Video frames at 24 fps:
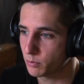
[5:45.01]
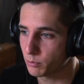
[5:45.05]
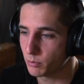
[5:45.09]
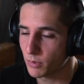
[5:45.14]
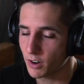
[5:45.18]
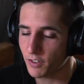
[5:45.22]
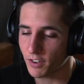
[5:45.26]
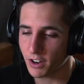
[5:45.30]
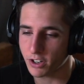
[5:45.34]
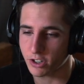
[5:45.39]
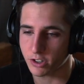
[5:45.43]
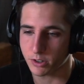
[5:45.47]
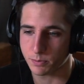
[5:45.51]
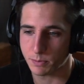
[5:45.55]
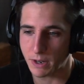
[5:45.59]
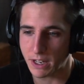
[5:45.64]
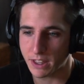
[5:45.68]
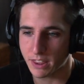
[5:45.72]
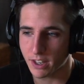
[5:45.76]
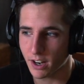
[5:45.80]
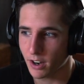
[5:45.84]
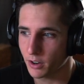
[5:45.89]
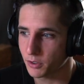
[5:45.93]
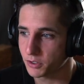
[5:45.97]
Move I just
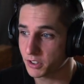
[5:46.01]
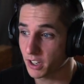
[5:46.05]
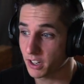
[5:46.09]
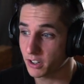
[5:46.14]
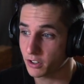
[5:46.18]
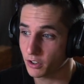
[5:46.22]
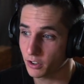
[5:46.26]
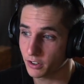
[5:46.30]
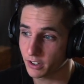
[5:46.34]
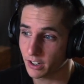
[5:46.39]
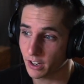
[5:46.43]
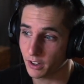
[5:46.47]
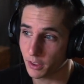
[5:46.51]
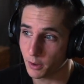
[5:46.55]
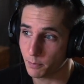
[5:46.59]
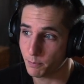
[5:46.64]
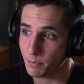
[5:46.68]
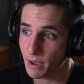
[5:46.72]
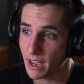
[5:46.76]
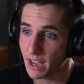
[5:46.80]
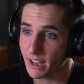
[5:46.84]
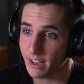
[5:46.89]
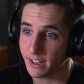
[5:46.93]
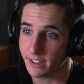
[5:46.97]
made there was I turned down the
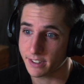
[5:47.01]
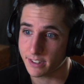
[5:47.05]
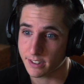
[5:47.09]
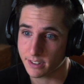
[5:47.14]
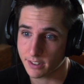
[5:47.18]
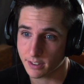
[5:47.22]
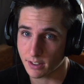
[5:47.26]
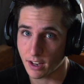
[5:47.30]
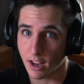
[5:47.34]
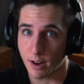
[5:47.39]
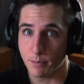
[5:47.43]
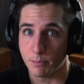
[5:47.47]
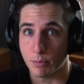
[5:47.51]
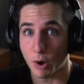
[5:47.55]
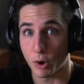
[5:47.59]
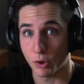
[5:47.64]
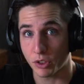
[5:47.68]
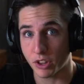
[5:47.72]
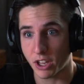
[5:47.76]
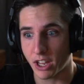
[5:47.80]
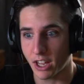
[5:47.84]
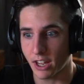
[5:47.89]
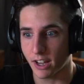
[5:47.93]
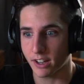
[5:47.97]
bass and
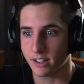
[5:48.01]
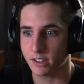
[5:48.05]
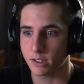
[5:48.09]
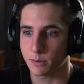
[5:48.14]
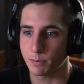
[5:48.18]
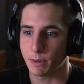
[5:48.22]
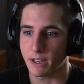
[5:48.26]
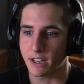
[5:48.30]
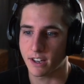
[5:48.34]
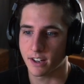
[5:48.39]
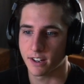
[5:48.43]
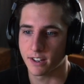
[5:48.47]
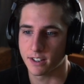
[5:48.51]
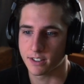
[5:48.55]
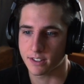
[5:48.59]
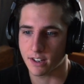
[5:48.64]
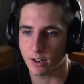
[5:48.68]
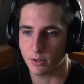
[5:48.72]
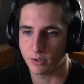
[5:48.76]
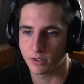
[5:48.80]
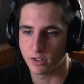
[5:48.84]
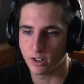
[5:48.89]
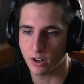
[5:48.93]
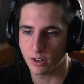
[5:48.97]
both kicks because
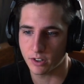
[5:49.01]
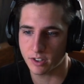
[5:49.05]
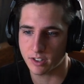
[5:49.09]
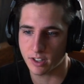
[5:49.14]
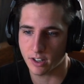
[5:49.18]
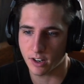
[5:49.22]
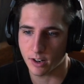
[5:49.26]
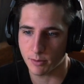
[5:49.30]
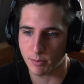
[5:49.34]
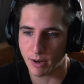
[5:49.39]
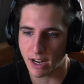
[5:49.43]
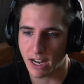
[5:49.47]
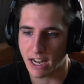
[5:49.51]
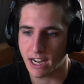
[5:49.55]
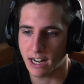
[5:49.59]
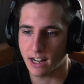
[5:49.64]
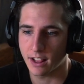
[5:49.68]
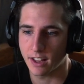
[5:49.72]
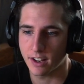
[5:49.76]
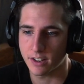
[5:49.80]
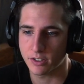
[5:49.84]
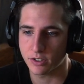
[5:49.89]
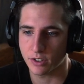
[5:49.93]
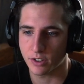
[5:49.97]
I was noticing on my
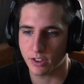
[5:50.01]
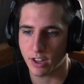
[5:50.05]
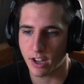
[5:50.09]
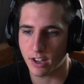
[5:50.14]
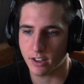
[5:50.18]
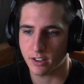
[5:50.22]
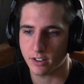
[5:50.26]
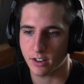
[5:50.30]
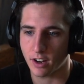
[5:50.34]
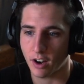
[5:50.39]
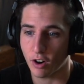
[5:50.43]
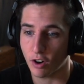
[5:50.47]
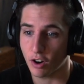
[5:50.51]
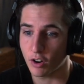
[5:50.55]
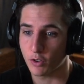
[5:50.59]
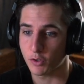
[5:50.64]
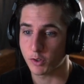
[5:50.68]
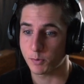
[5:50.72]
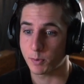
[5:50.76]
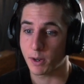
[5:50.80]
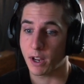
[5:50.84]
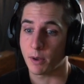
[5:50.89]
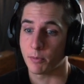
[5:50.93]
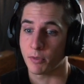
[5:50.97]
analyzer that area
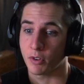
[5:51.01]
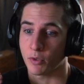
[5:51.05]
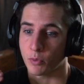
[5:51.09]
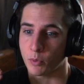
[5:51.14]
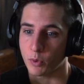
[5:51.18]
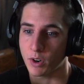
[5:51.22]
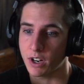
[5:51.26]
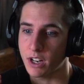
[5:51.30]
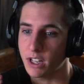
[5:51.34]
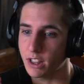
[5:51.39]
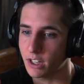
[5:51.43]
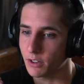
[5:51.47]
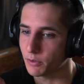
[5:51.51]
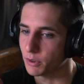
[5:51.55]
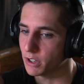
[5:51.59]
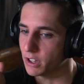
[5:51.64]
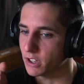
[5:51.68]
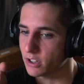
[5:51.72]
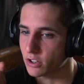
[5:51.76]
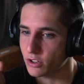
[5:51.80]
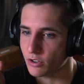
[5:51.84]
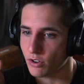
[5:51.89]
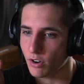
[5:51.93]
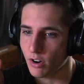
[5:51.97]
was becoming really,
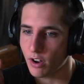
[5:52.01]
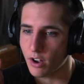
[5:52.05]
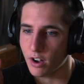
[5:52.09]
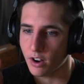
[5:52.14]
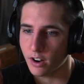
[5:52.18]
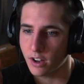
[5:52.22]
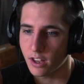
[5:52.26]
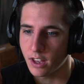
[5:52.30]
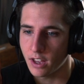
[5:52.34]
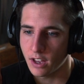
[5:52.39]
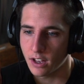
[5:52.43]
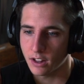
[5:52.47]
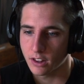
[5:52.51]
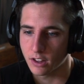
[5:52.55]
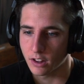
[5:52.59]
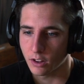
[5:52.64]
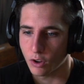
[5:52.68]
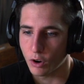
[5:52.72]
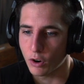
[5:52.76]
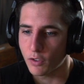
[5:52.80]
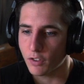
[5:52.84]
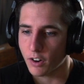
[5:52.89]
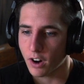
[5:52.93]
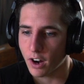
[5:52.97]
really strong, a
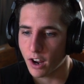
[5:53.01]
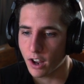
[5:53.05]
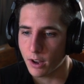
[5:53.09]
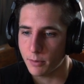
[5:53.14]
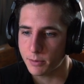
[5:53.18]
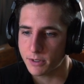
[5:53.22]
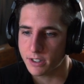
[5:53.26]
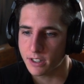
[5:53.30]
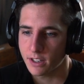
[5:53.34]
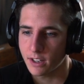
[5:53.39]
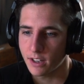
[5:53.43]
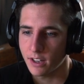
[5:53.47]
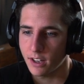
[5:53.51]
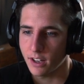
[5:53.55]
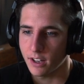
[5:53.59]
little overhyped.